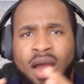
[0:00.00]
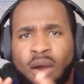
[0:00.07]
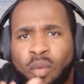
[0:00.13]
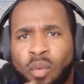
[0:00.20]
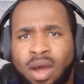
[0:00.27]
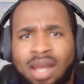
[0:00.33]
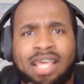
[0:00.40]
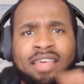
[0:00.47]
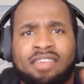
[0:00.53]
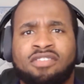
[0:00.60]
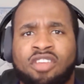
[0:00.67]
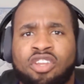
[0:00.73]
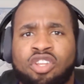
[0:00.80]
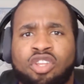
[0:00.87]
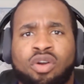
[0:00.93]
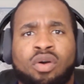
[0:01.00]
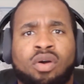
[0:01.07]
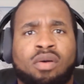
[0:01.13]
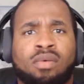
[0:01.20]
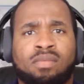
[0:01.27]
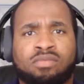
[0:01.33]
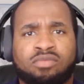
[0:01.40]
what is the
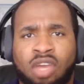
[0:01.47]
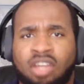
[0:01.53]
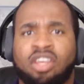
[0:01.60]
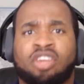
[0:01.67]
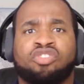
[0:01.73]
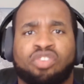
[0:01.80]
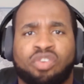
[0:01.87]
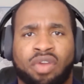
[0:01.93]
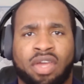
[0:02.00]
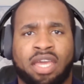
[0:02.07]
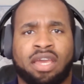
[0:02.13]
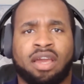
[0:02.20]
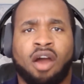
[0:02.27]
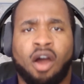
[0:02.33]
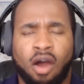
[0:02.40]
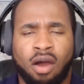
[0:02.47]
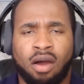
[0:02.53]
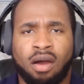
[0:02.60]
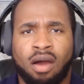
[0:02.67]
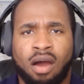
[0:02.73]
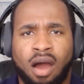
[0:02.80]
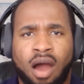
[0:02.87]
new trajectory
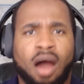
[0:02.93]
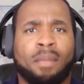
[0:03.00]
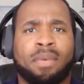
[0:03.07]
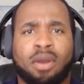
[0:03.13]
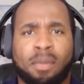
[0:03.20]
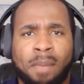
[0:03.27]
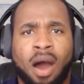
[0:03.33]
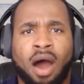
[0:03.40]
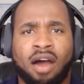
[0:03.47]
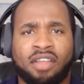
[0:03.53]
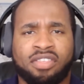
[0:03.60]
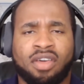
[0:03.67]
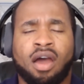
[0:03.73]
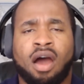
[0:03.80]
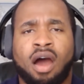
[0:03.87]
or orbital path